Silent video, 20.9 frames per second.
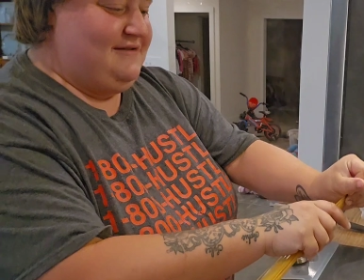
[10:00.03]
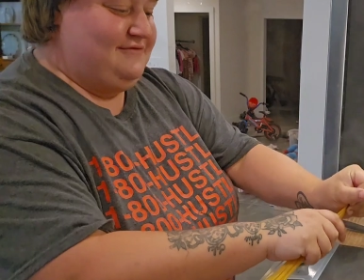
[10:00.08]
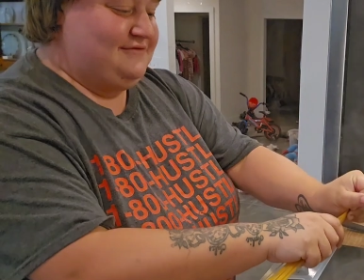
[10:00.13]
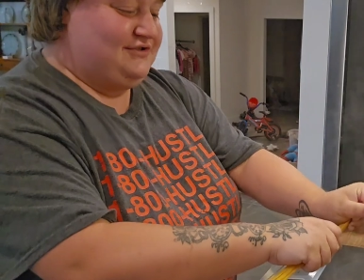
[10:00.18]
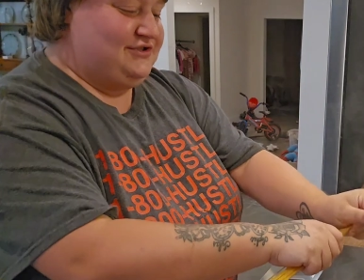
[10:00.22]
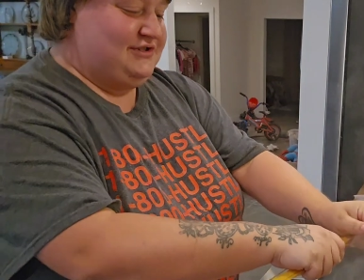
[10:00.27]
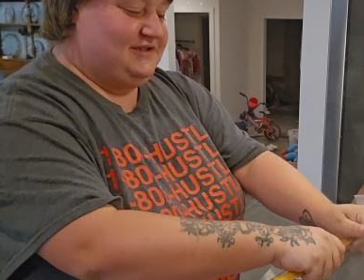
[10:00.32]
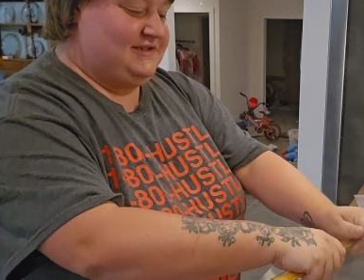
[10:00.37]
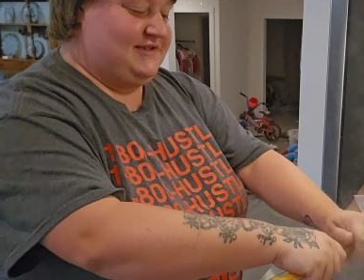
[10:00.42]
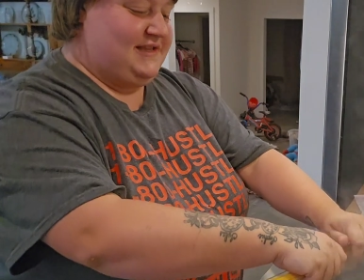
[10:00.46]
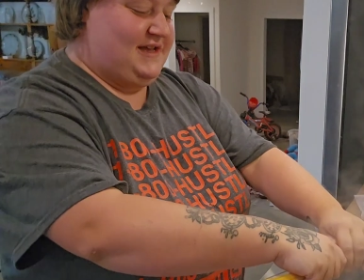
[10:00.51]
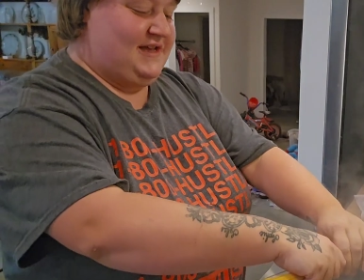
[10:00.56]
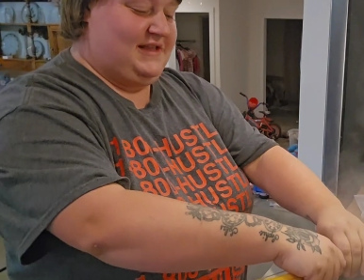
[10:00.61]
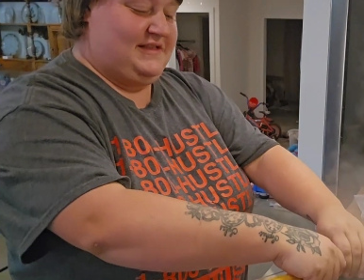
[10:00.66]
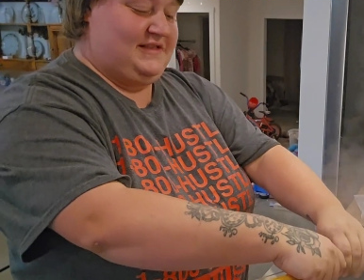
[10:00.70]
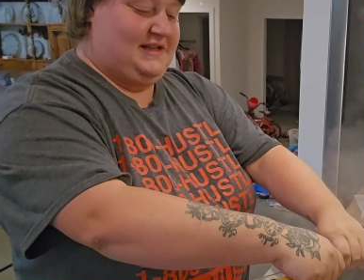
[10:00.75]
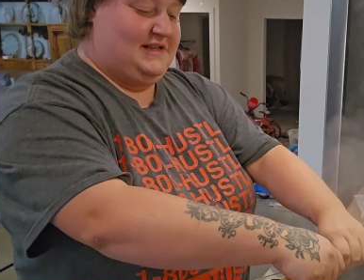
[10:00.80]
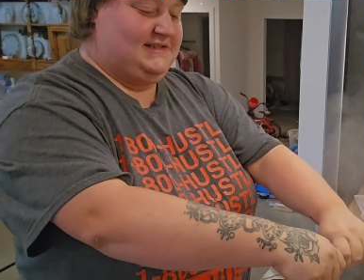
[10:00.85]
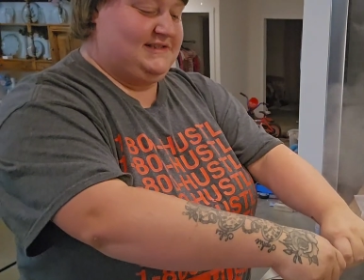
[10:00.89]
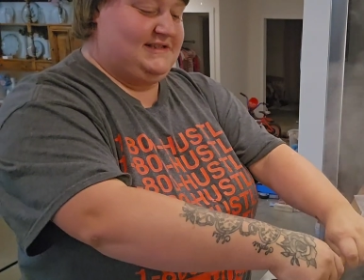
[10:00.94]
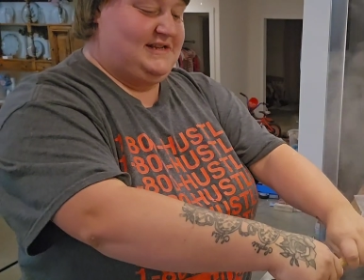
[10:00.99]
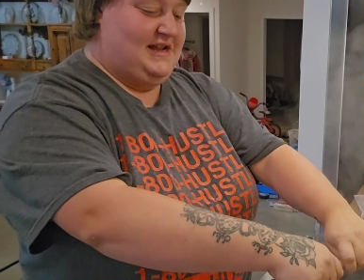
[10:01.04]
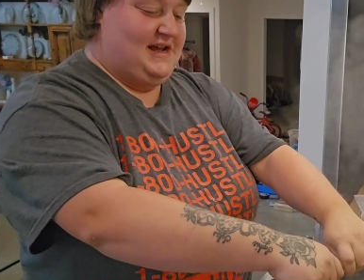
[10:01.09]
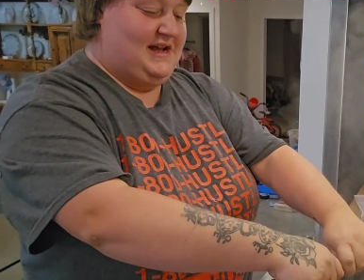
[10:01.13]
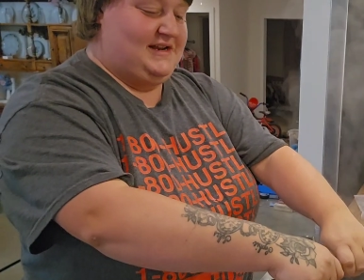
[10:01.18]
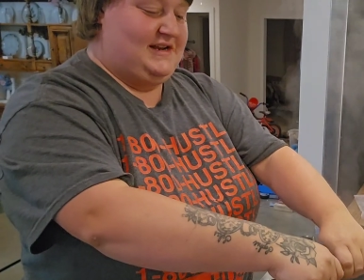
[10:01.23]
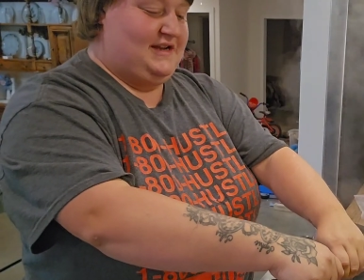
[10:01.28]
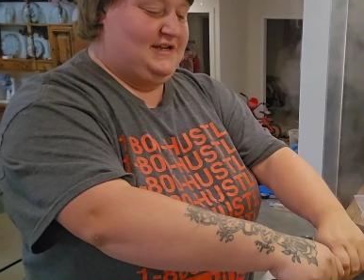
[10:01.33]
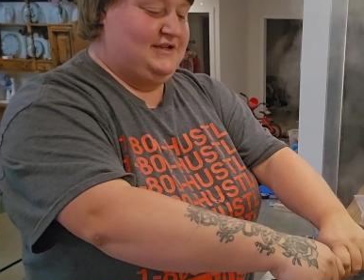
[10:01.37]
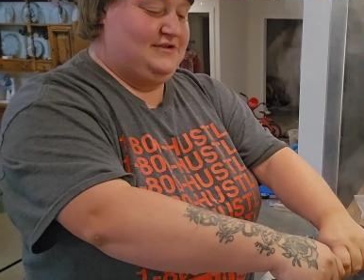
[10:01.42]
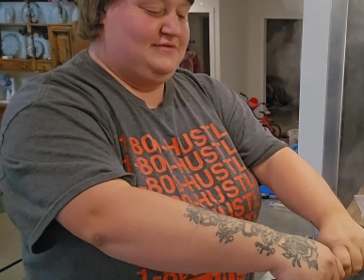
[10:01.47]
was just like, that's
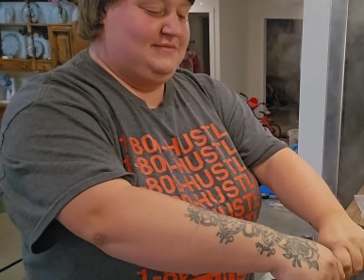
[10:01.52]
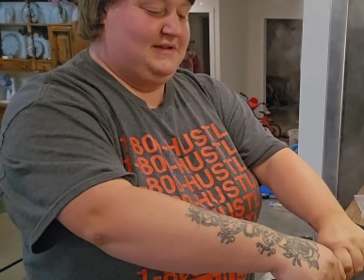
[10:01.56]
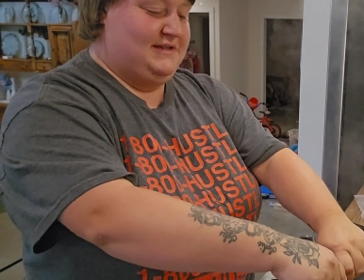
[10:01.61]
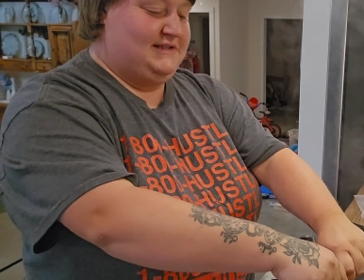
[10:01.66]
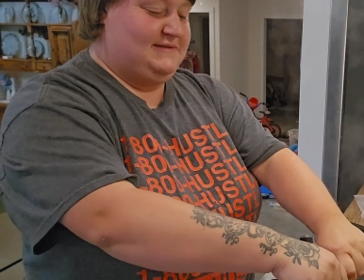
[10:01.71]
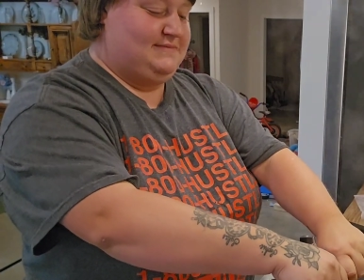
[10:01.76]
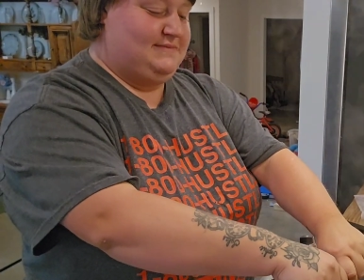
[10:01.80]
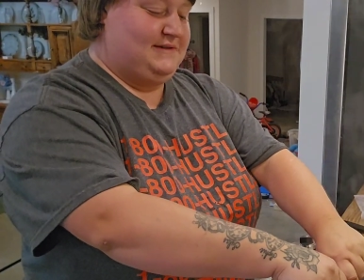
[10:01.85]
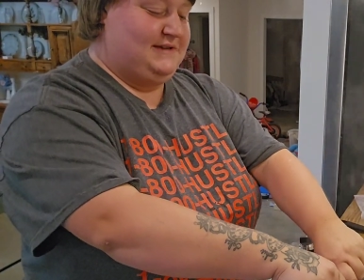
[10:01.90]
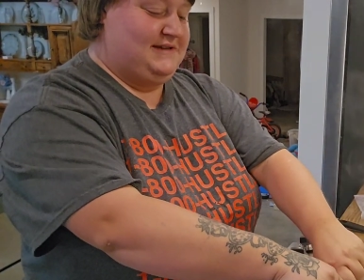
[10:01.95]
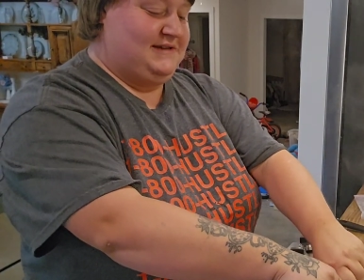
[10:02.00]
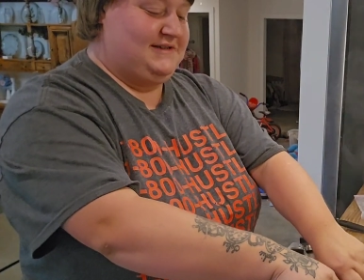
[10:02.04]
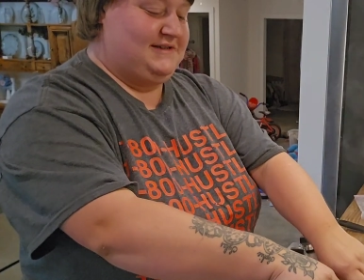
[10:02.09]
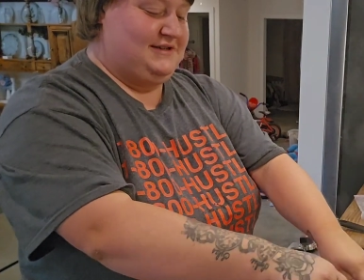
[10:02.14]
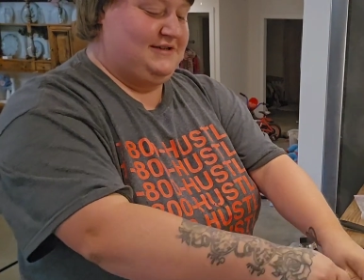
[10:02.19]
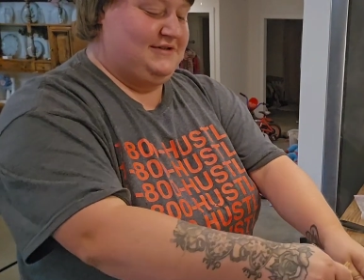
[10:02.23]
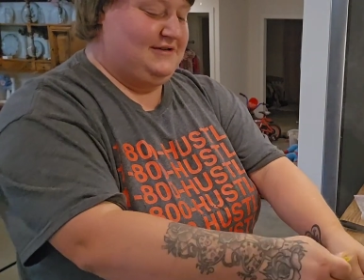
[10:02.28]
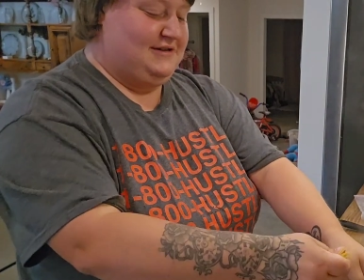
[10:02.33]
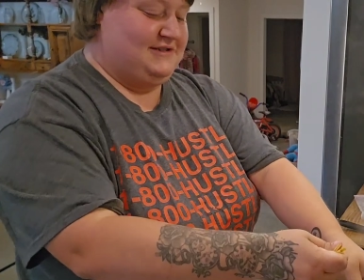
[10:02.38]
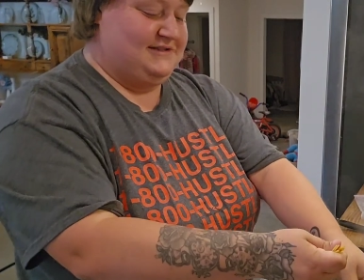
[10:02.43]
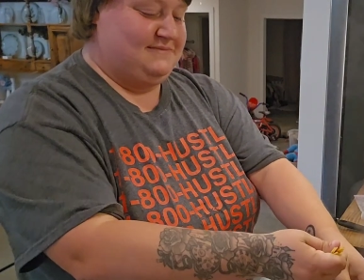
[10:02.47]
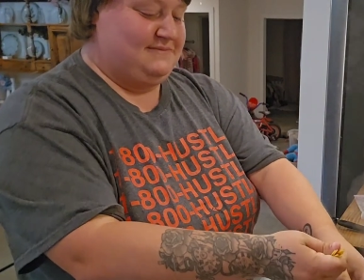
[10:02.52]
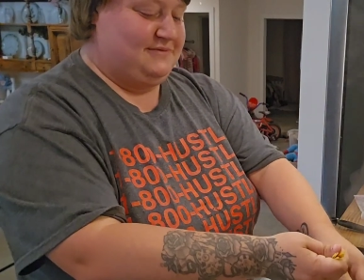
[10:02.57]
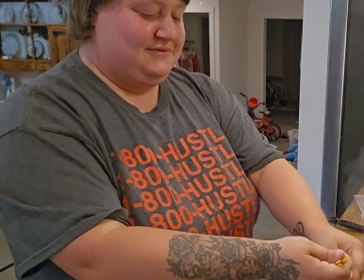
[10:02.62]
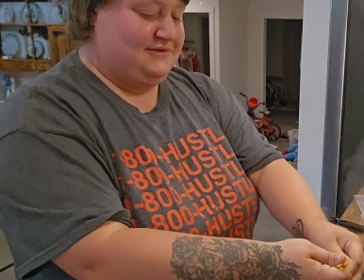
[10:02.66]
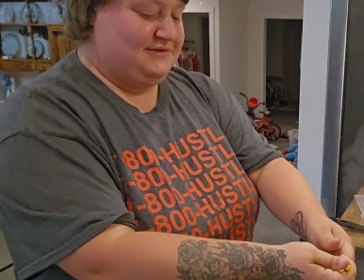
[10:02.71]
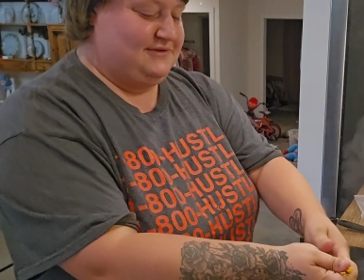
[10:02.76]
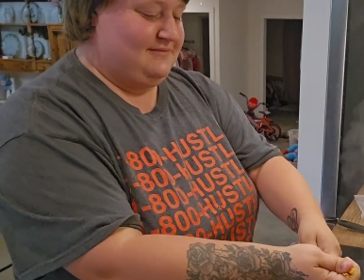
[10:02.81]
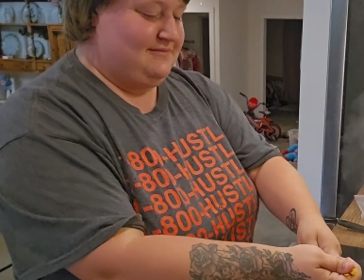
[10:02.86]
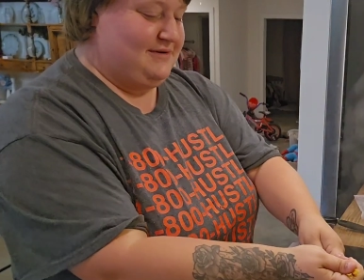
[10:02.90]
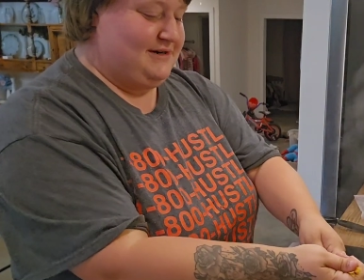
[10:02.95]
not how you make spaghetti. You're not
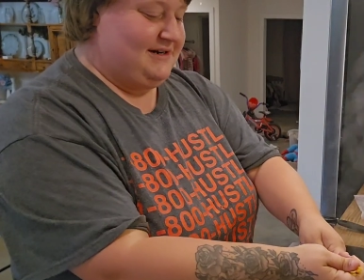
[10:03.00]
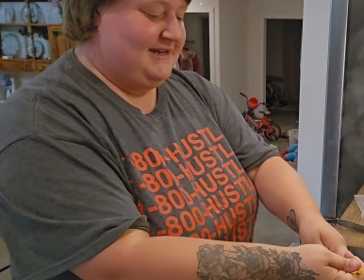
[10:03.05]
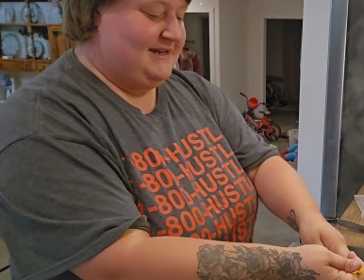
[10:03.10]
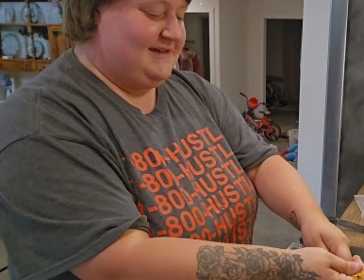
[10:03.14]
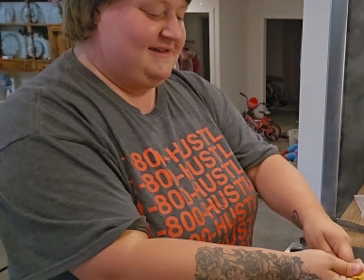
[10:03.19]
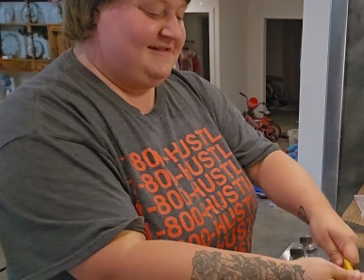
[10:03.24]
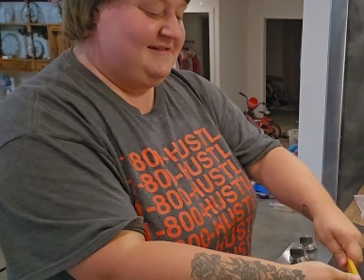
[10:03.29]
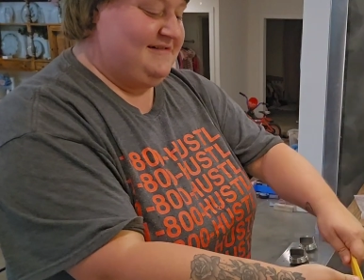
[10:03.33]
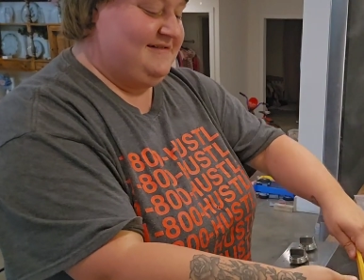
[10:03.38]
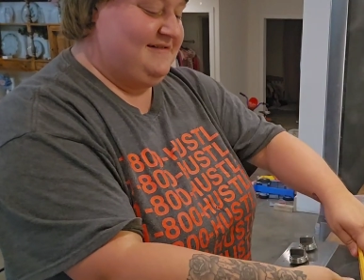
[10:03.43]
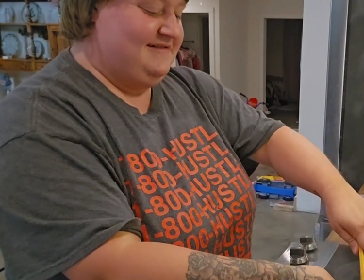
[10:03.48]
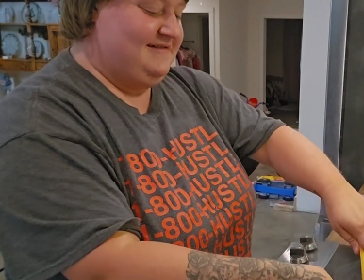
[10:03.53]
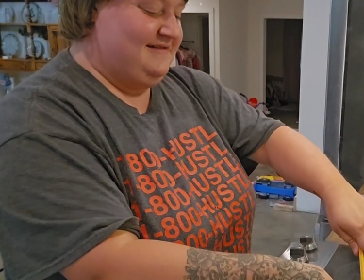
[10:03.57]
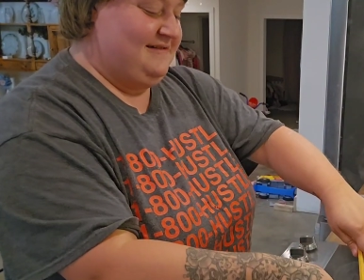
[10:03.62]
supposed to break it.